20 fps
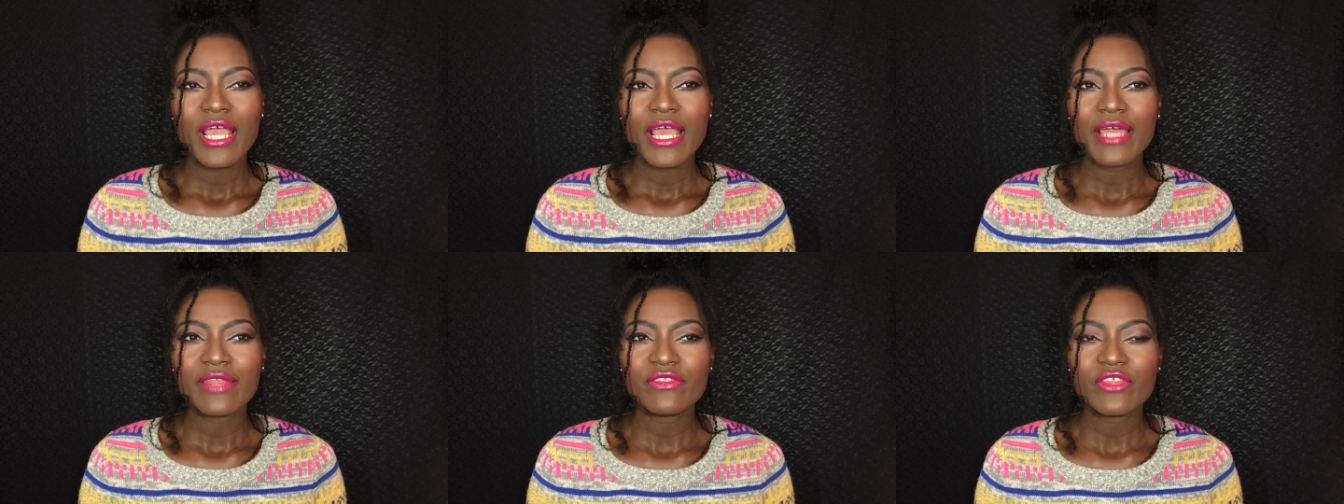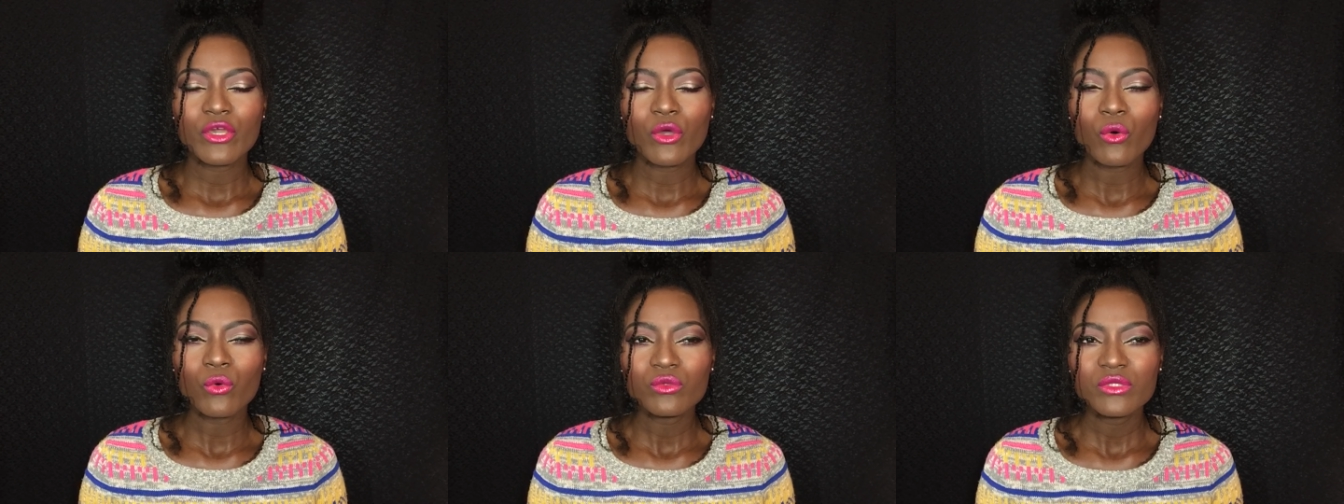and
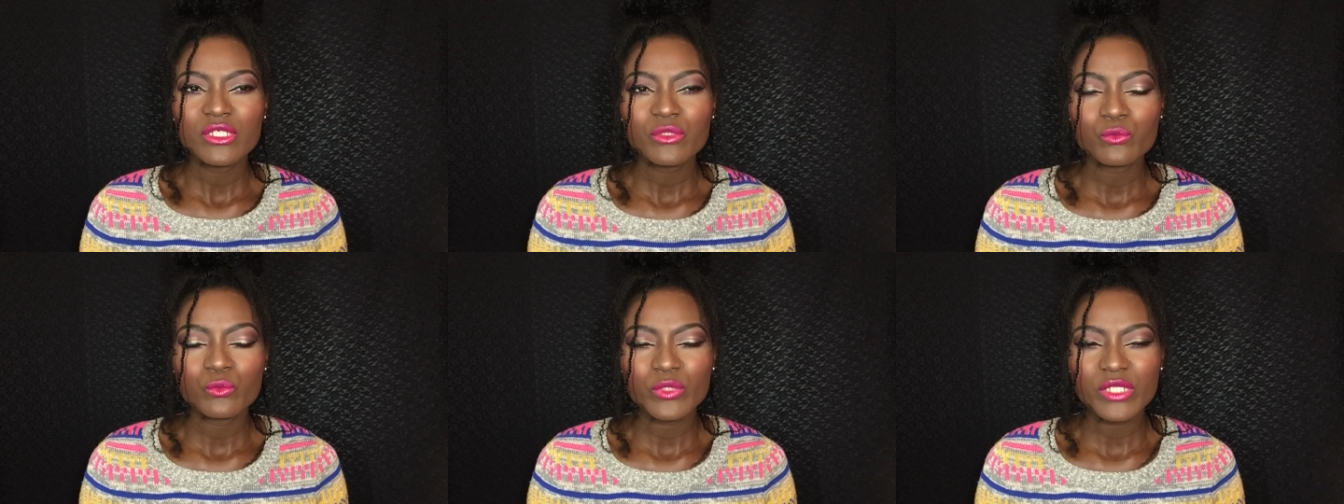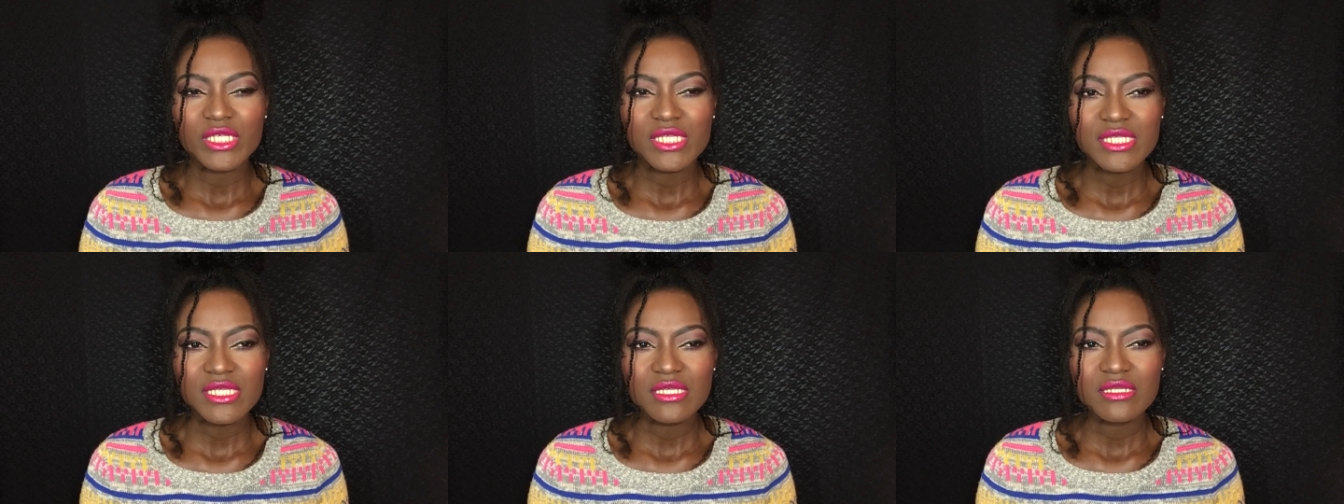the only
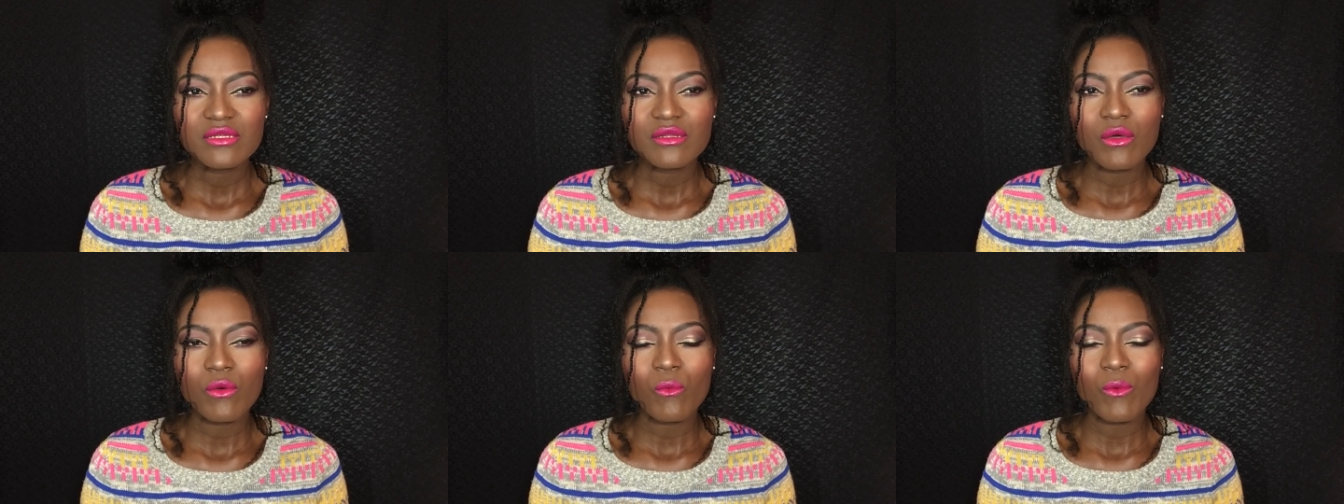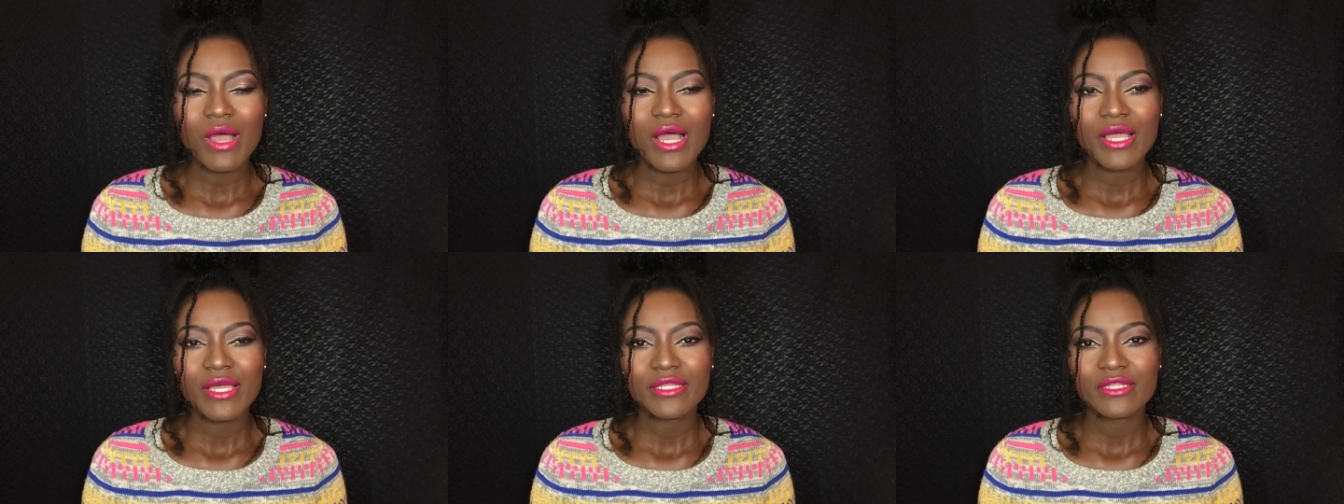reason
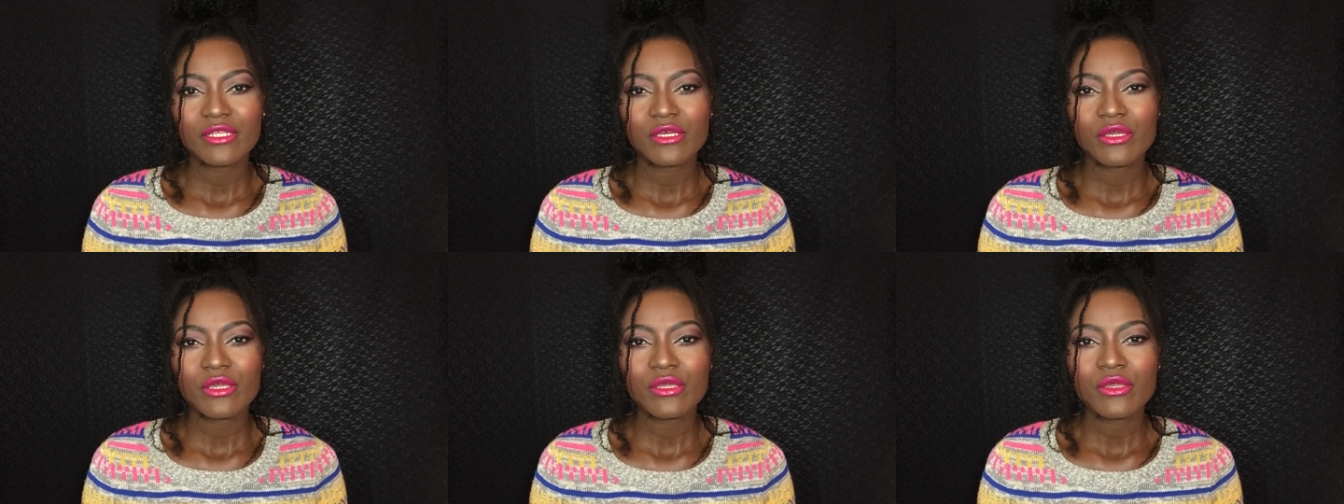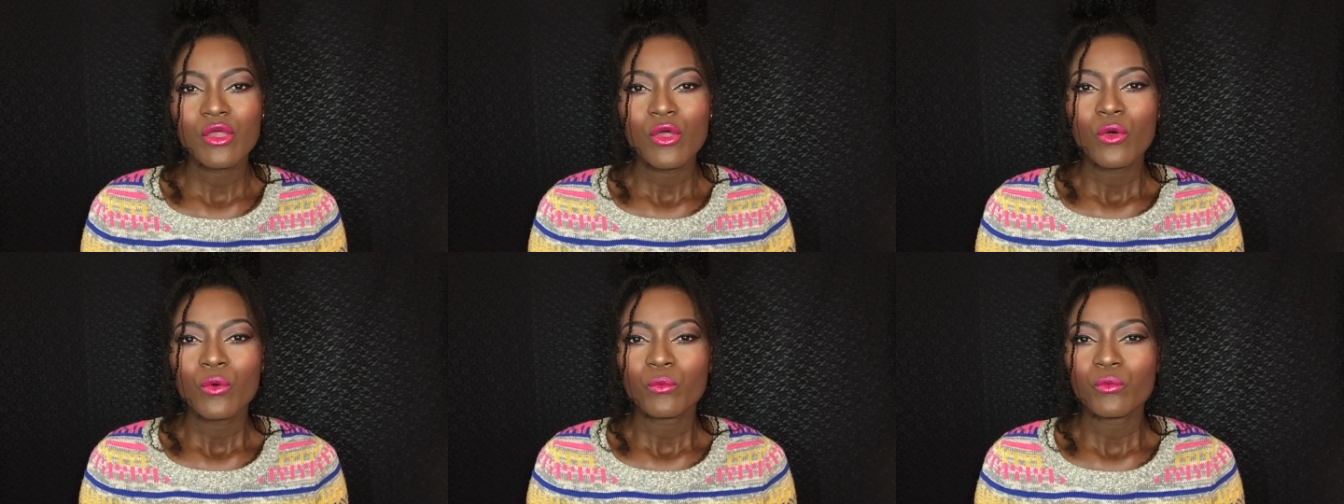why they
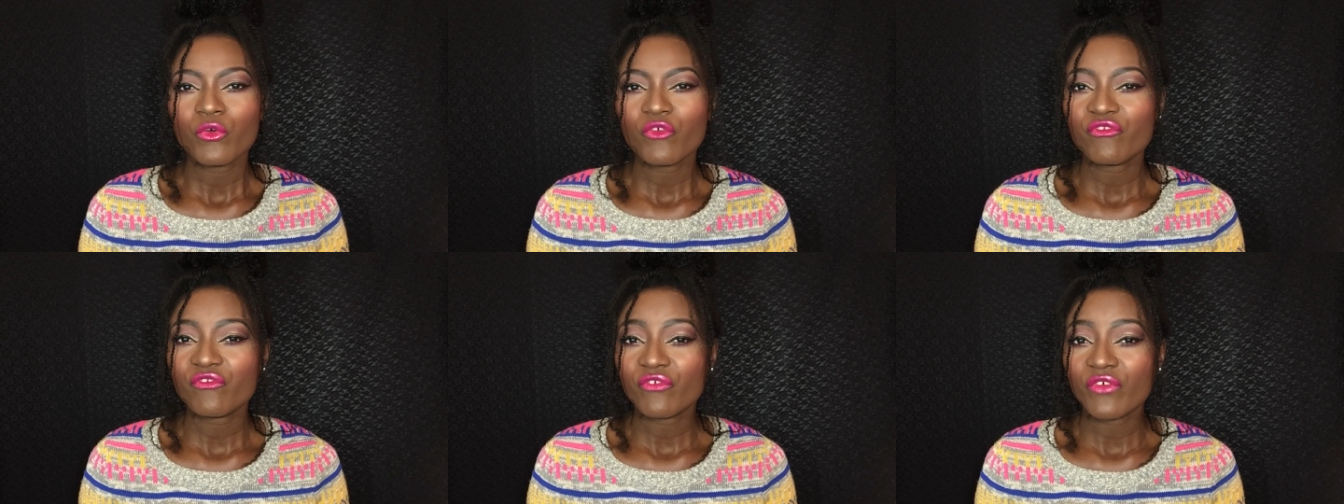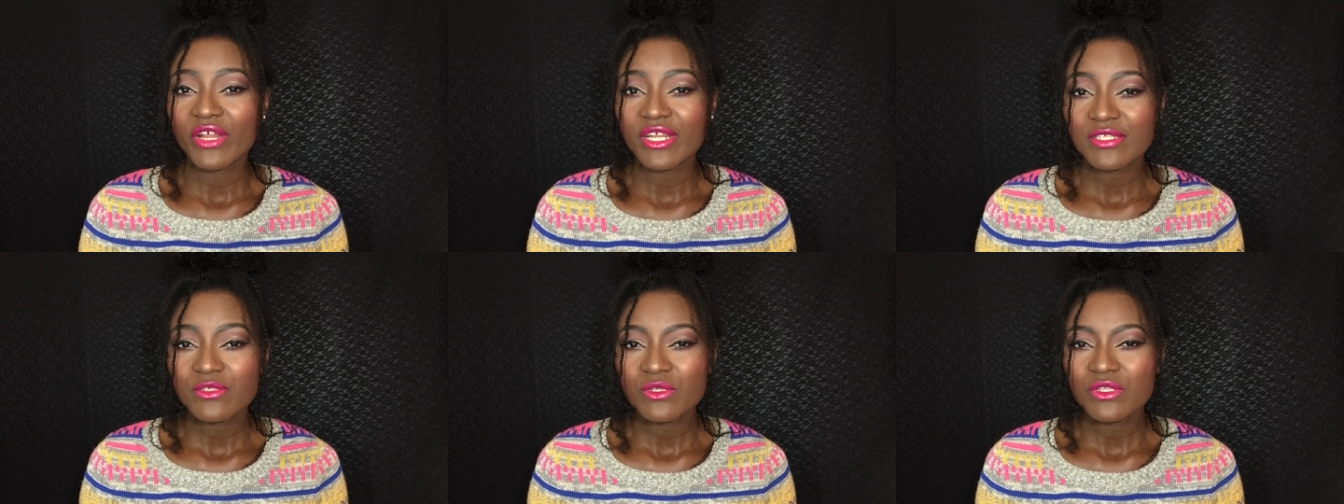were
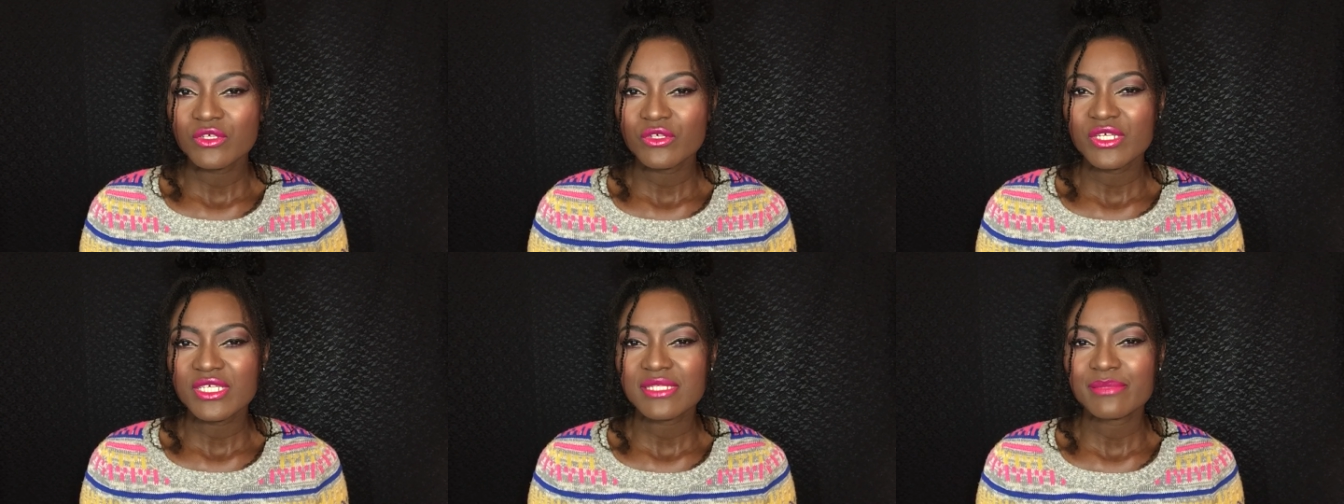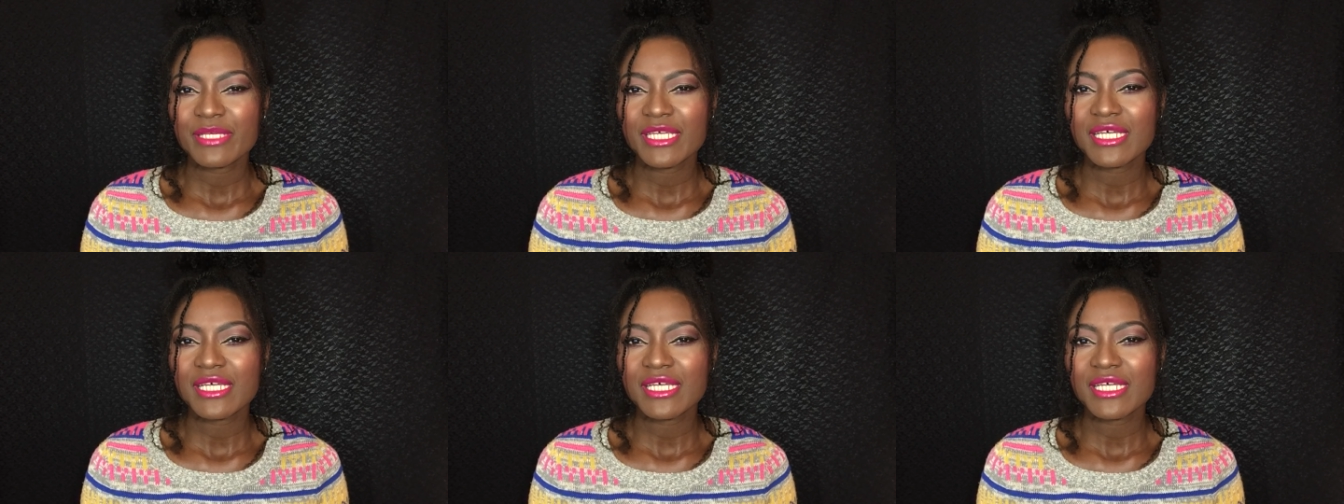friends with her is